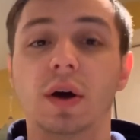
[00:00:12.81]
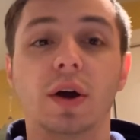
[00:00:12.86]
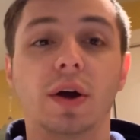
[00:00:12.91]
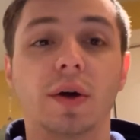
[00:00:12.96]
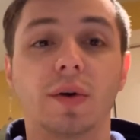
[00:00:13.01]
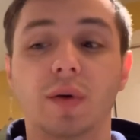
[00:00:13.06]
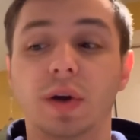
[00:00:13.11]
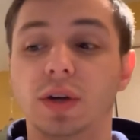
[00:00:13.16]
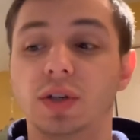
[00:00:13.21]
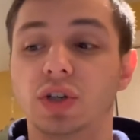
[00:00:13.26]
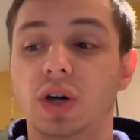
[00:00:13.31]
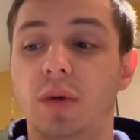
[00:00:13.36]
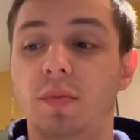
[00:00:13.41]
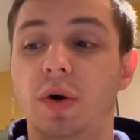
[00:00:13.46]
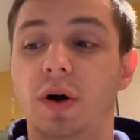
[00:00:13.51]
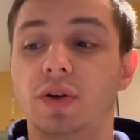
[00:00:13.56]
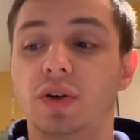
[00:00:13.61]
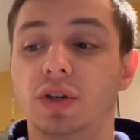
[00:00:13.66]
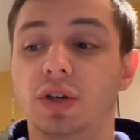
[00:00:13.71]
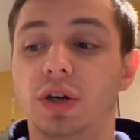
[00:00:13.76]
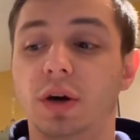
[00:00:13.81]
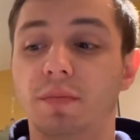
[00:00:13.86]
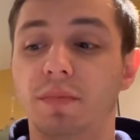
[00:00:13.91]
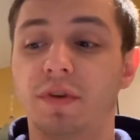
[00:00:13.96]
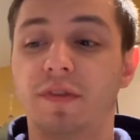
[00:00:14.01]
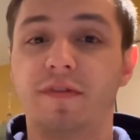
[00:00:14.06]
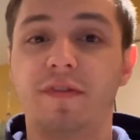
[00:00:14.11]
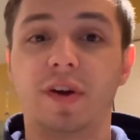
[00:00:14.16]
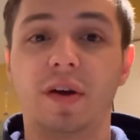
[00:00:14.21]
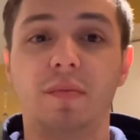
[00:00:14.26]
Great job on your number
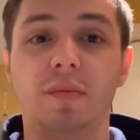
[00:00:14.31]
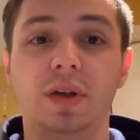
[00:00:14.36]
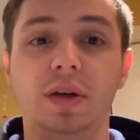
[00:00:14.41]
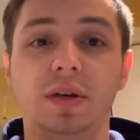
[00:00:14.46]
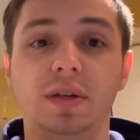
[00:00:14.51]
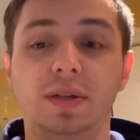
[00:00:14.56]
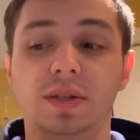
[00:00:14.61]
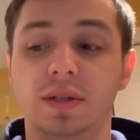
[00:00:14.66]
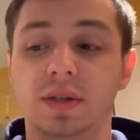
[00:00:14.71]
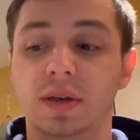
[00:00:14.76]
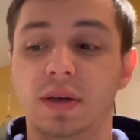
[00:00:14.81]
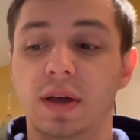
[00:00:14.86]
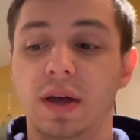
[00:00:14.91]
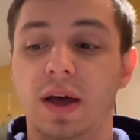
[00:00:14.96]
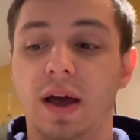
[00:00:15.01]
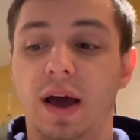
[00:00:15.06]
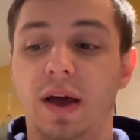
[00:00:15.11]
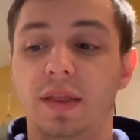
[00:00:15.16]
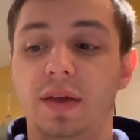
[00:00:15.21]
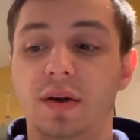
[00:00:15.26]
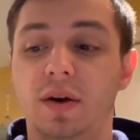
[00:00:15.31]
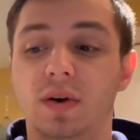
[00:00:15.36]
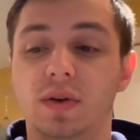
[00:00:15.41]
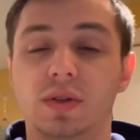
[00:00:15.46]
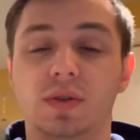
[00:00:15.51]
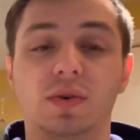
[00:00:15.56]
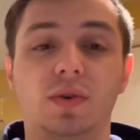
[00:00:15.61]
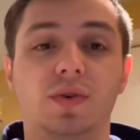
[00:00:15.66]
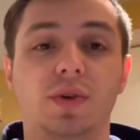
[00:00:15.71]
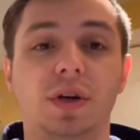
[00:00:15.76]
families, and then
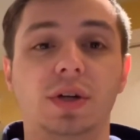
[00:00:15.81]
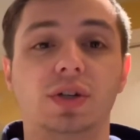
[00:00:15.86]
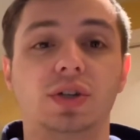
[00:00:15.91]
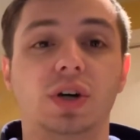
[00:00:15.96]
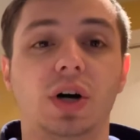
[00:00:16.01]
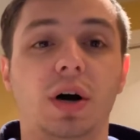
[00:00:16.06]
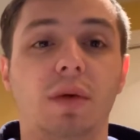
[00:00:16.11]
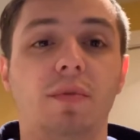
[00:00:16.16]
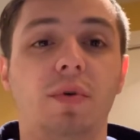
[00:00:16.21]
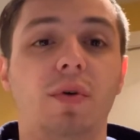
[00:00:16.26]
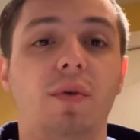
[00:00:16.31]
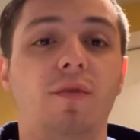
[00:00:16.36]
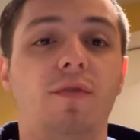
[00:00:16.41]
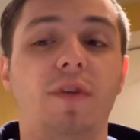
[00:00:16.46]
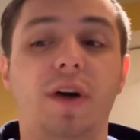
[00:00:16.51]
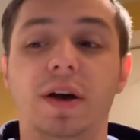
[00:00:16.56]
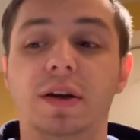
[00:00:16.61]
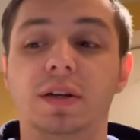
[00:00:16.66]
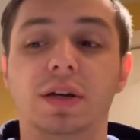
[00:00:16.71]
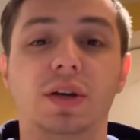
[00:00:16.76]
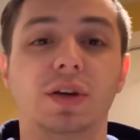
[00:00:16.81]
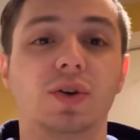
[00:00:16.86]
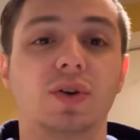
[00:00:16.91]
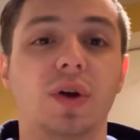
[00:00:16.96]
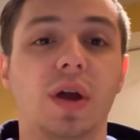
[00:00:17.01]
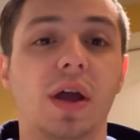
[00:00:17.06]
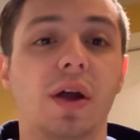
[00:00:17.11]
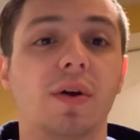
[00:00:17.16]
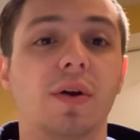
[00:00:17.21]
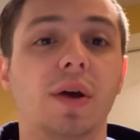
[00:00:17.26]
also great job finding
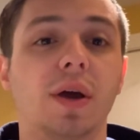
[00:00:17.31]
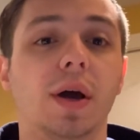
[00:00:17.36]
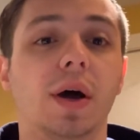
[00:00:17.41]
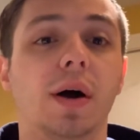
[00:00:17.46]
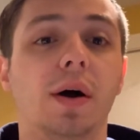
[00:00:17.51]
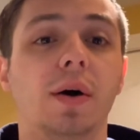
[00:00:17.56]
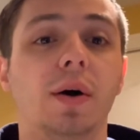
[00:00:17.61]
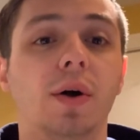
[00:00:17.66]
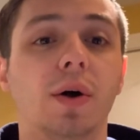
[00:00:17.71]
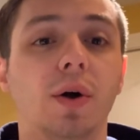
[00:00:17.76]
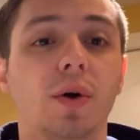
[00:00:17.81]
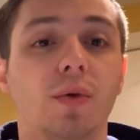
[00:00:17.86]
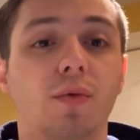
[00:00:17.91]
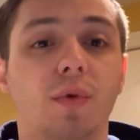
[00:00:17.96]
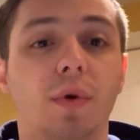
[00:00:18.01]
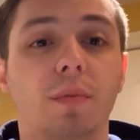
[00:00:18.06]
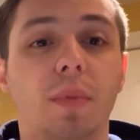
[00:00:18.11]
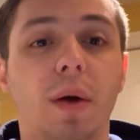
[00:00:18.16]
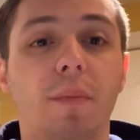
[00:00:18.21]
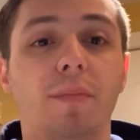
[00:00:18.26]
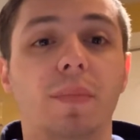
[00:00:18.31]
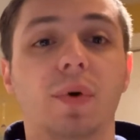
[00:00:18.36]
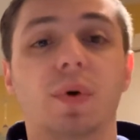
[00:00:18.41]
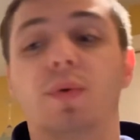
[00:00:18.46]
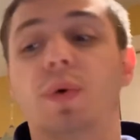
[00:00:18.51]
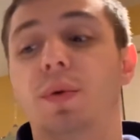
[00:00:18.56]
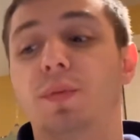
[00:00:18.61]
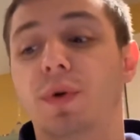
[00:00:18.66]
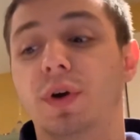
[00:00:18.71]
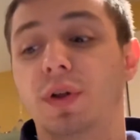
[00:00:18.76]
your area. Remember,
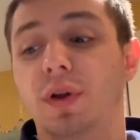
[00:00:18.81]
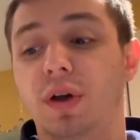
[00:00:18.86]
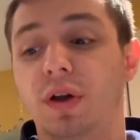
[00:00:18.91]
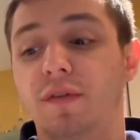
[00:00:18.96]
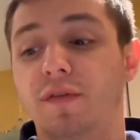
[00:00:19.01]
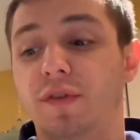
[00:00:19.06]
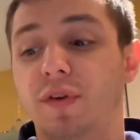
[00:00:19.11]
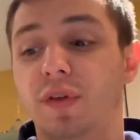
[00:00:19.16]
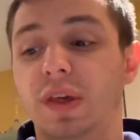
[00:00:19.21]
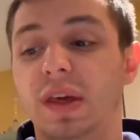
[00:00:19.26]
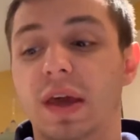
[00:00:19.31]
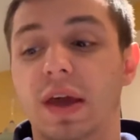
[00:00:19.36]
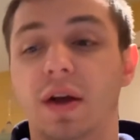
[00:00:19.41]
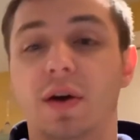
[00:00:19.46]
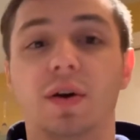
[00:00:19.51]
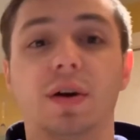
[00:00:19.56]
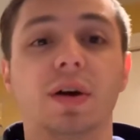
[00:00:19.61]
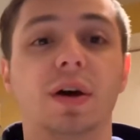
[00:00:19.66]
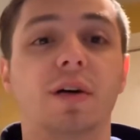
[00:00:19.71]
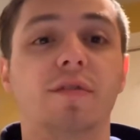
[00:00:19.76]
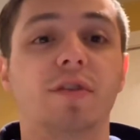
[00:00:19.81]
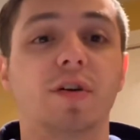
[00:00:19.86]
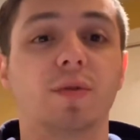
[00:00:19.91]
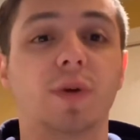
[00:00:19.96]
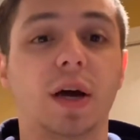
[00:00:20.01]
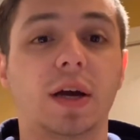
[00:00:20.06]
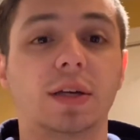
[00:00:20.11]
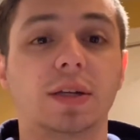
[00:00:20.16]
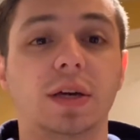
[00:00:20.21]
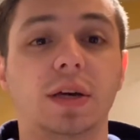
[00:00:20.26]
when we're looking for the area of a
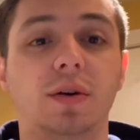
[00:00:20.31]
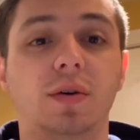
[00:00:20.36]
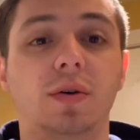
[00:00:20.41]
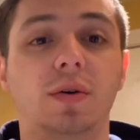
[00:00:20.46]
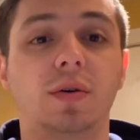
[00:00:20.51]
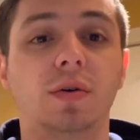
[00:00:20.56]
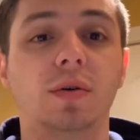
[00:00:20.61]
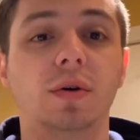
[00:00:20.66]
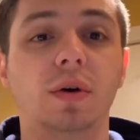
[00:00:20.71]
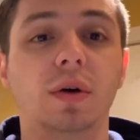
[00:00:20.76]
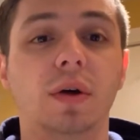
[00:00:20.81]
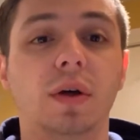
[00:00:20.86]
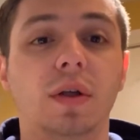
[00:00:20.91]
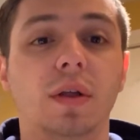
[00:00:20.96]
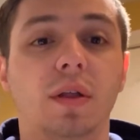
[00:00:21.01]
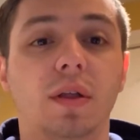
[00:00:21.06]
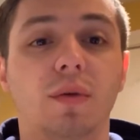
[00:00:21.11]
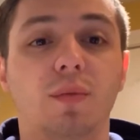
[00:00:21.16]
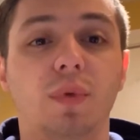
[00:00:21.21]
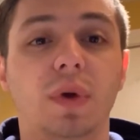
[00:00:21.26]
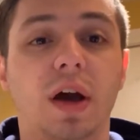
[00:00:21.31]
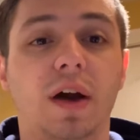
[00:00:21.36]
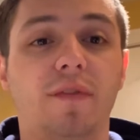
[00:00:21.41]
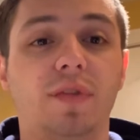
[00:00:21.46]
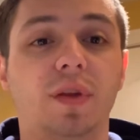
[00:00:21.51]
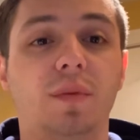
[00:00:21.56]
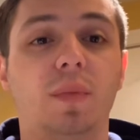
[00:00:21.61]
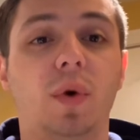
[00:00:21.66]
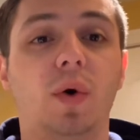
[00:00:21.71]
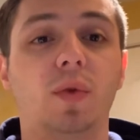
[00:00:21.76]
rectangle, we have
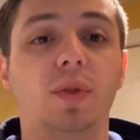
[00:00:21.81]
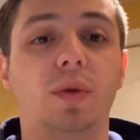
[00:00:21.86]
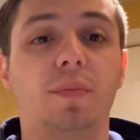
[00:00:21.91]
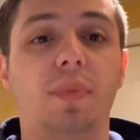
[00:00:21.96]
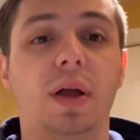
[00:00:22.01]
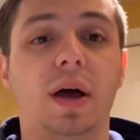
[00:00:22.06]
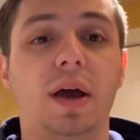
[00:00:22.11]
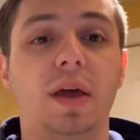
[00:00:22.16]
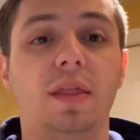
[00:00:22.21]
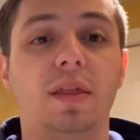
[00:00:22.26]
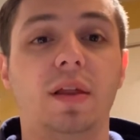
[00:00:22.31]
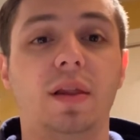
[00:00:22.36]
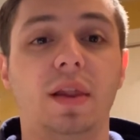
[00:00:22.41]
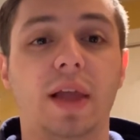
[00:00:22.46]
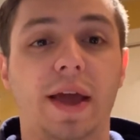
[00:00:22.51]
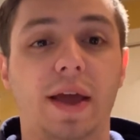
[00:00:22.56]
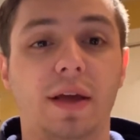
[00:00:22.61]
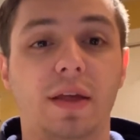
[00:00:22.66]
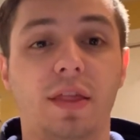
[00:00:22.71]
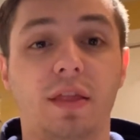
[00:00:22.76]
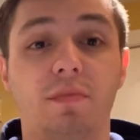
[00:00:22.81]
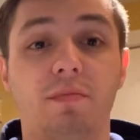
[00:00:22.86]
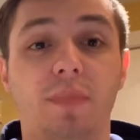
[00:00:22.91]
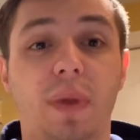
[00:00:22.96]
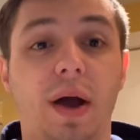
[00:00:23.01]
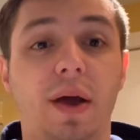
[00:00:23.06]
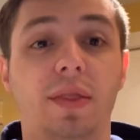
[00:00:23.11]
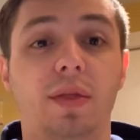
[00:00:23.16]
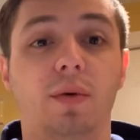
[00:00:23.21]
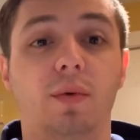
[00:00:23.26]
to multiply the length
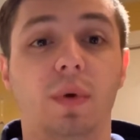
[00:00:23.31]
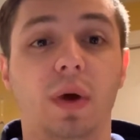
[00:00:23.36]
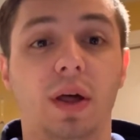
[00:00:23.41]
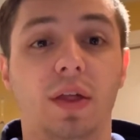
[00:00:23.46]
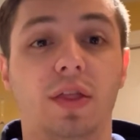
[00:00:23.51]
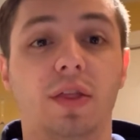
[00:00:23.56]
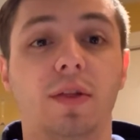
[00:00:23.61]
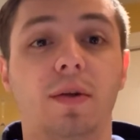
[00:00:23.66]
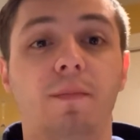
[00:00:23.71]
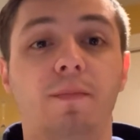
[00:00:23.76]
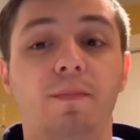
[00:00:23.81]
by the width.